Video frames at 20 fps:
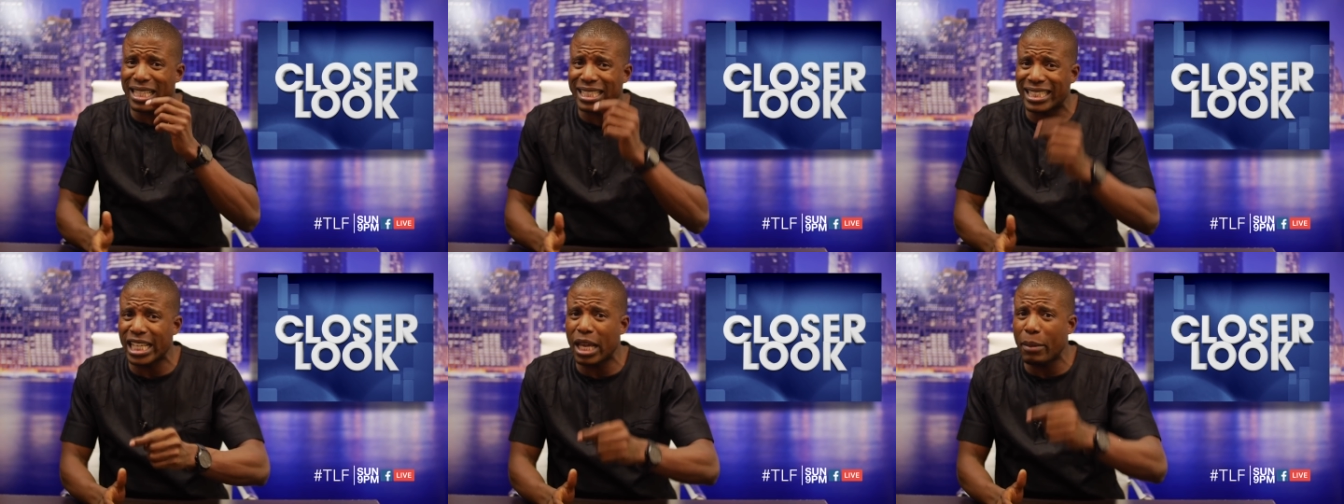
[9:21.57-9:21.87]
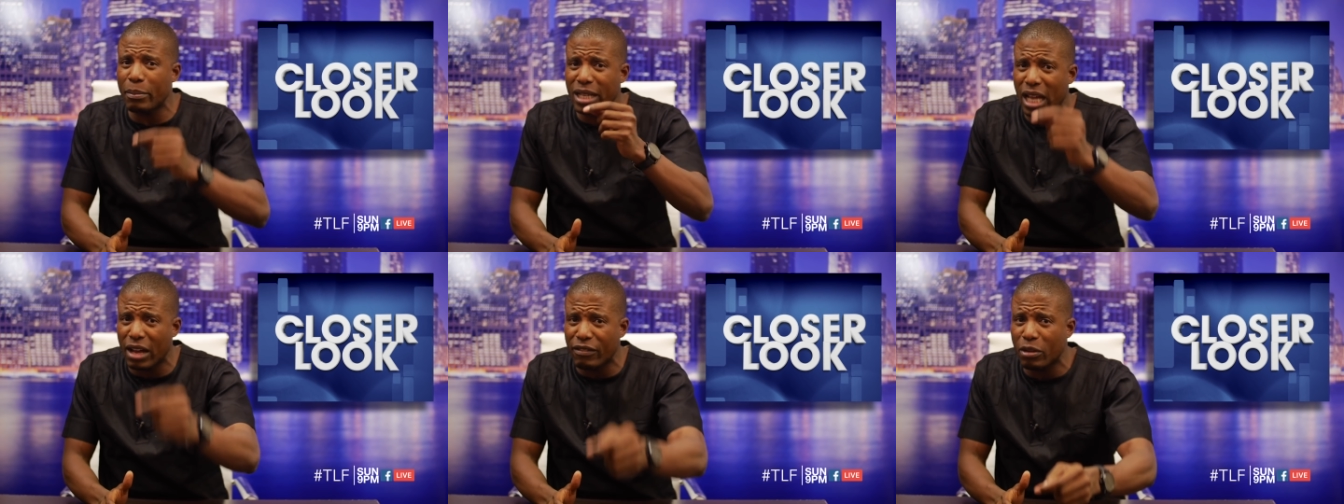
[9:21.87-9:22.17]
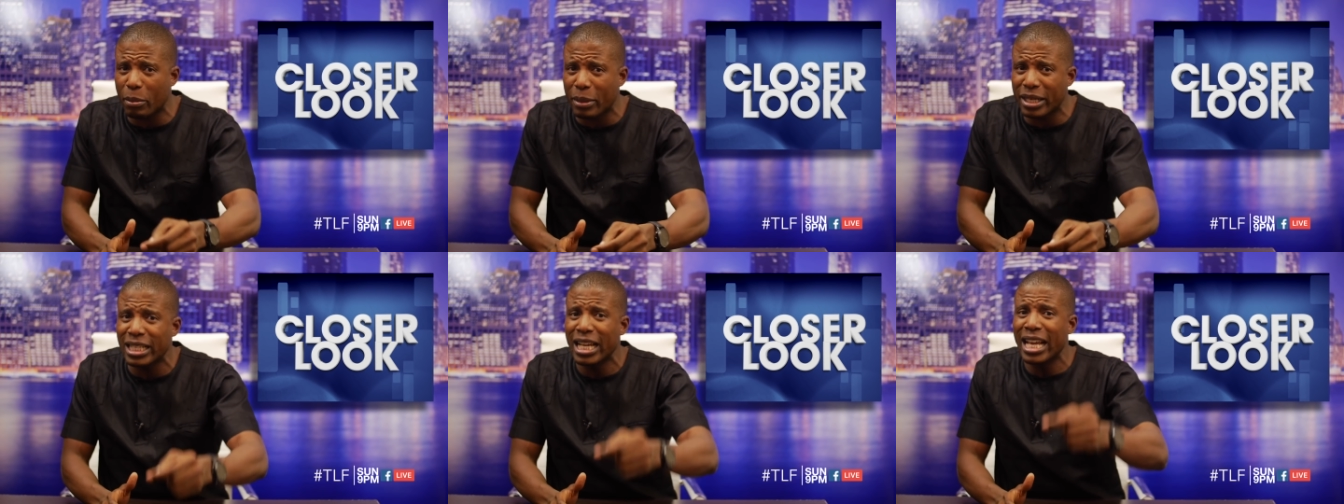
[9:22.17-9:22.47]
the same
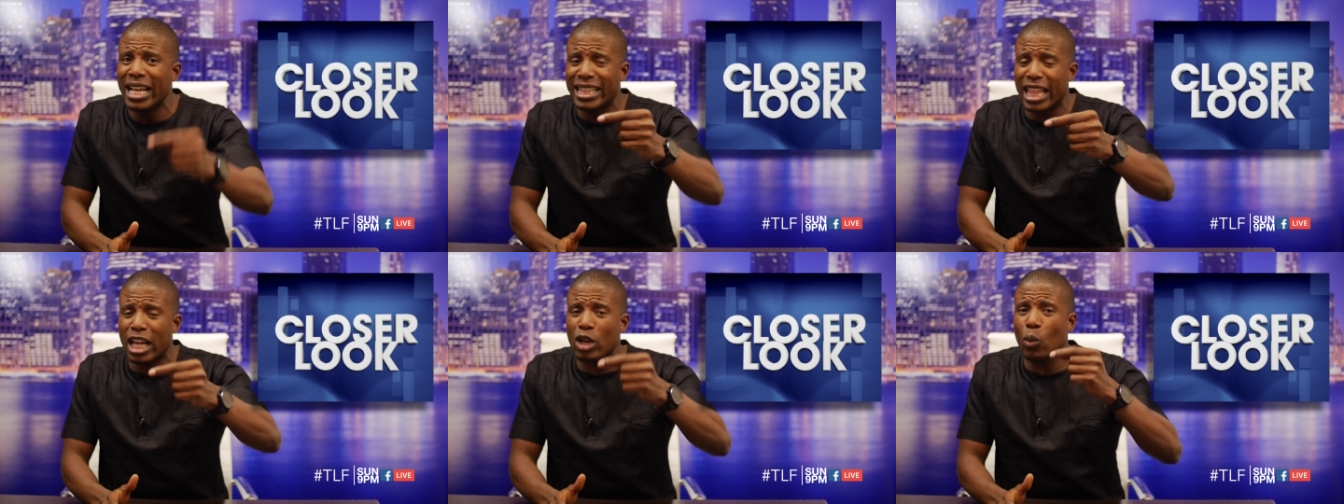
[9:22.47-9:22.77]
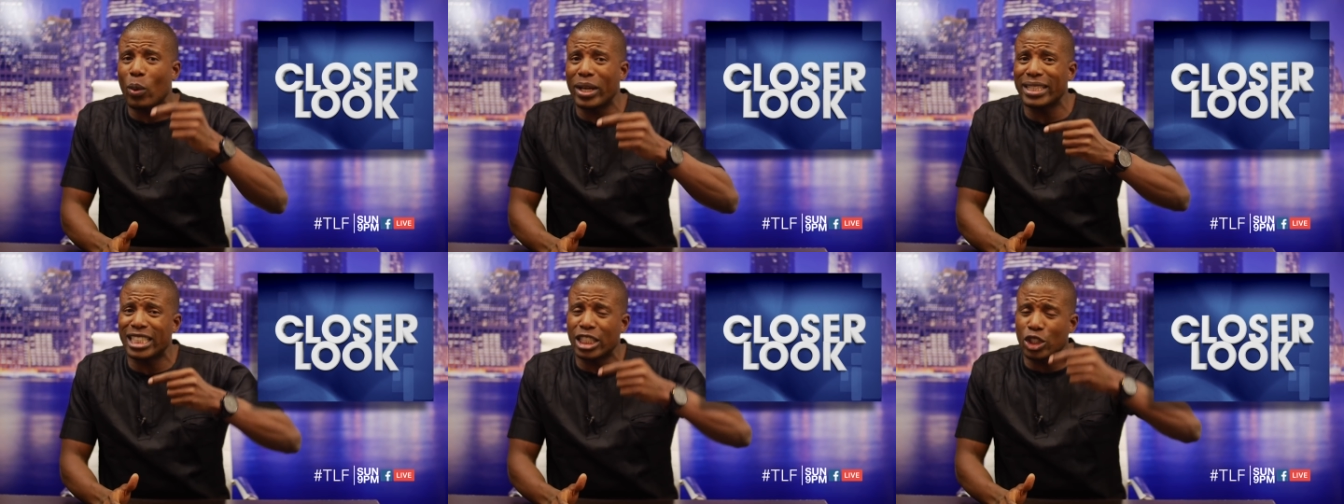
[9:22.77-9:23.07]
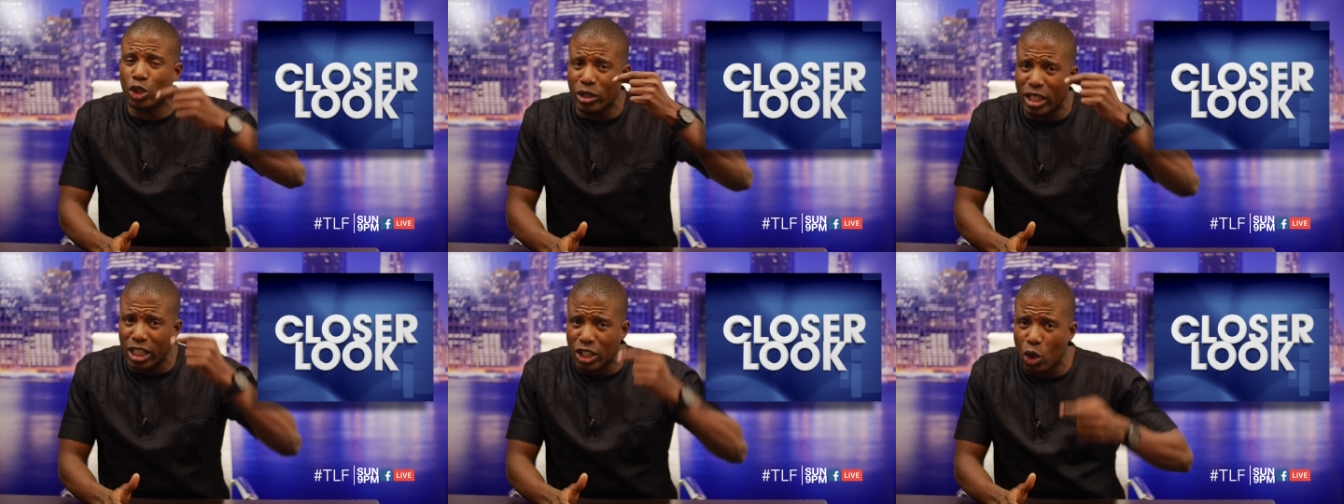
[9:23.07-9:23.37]
government that went
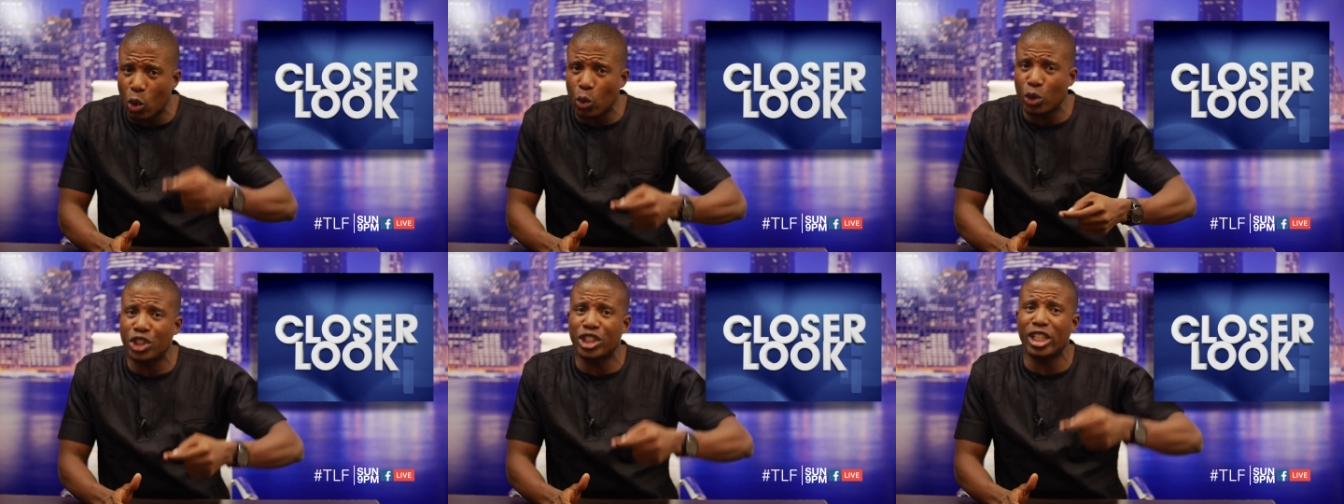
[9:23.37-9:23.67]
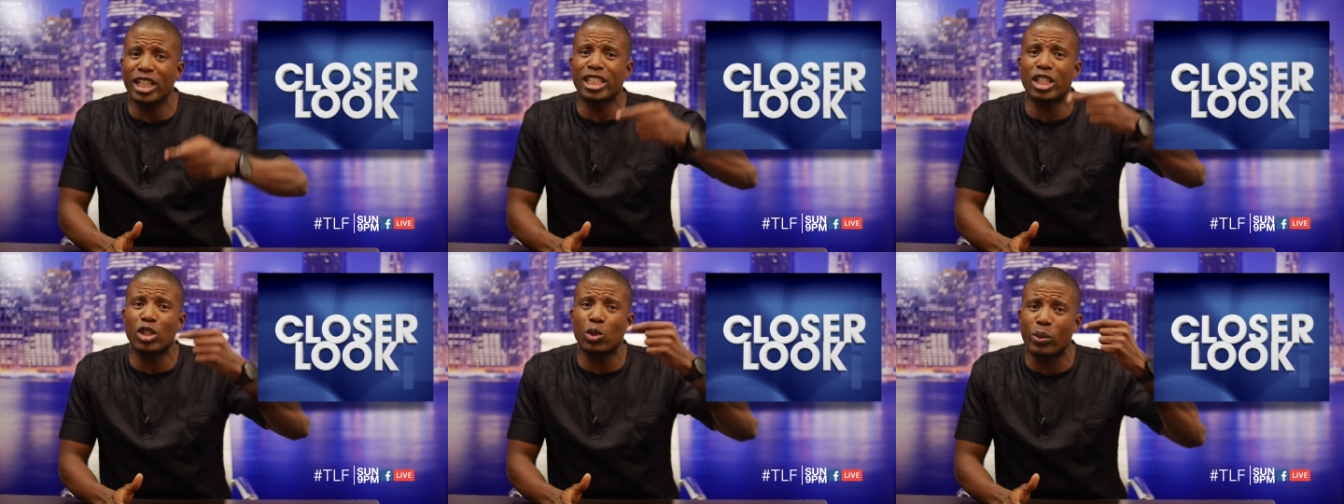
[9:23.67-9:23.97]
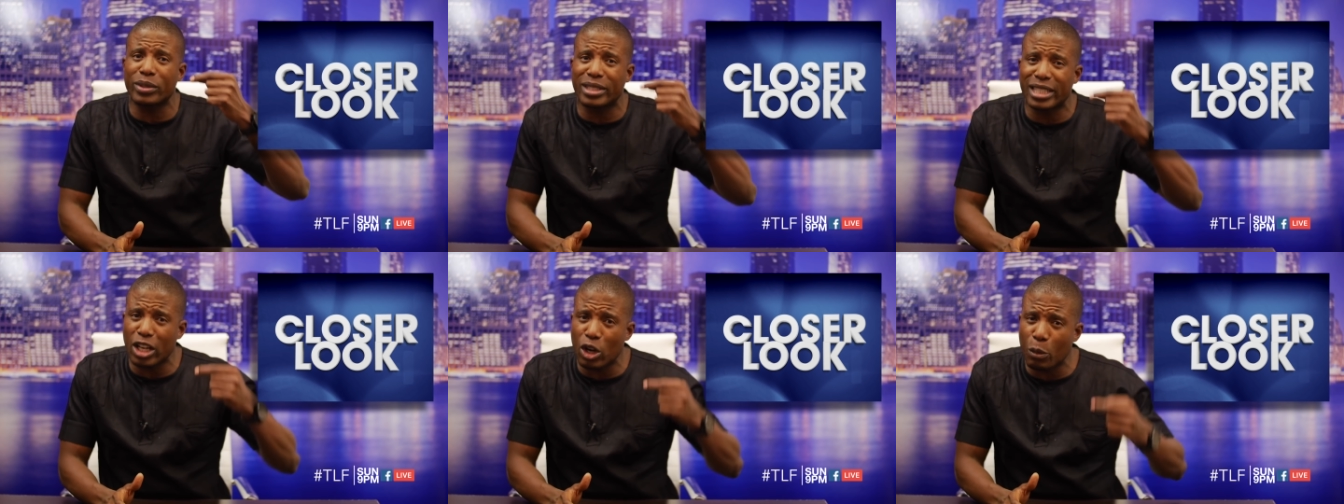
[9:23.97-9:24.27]
into negotiations
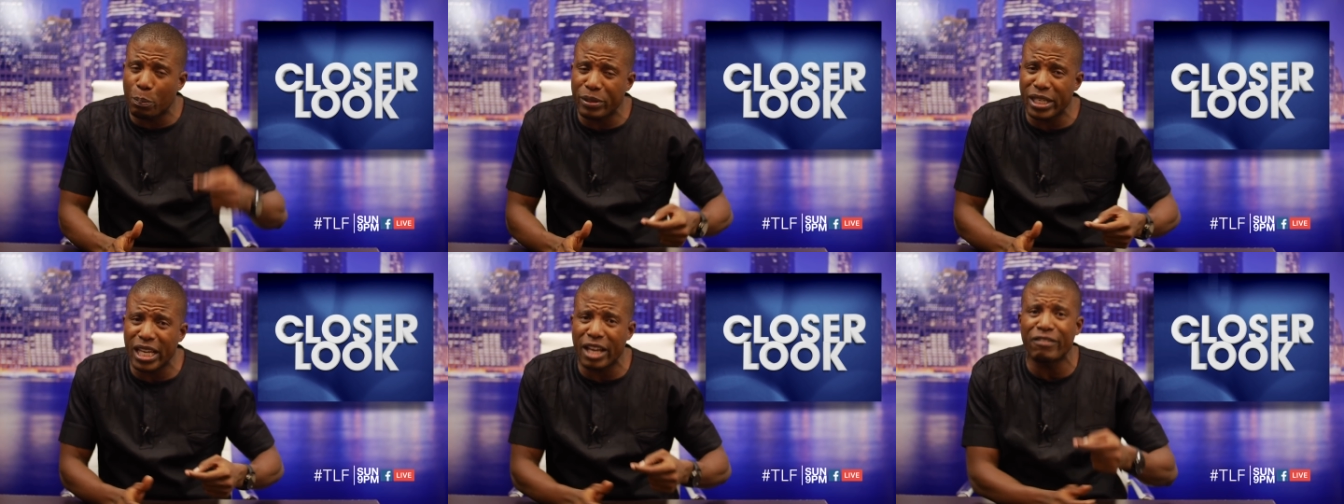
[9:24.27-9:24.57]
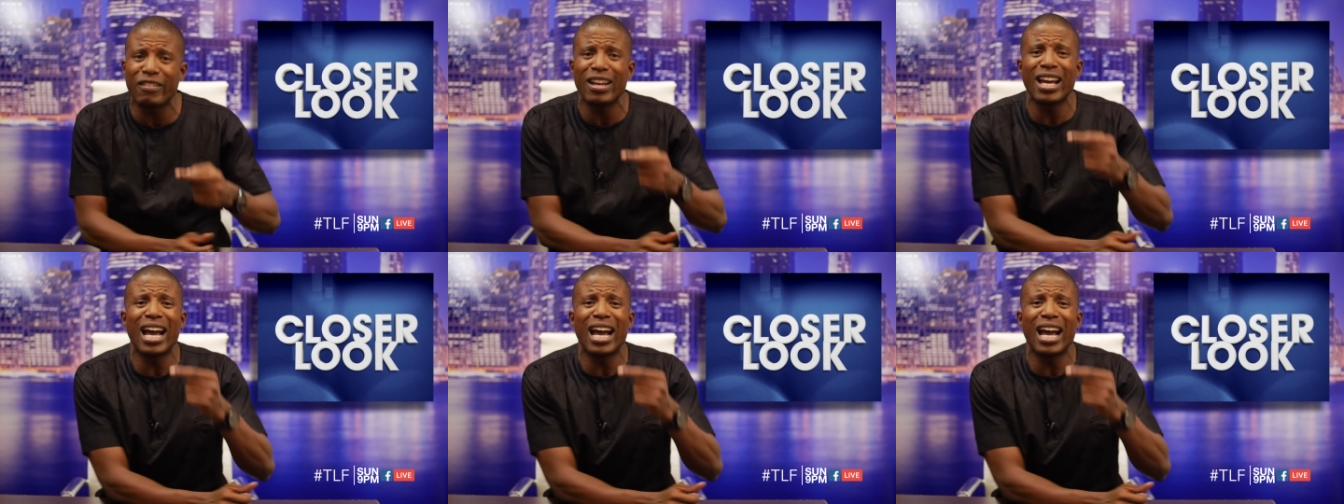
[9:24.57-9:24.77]
with ZANU-PF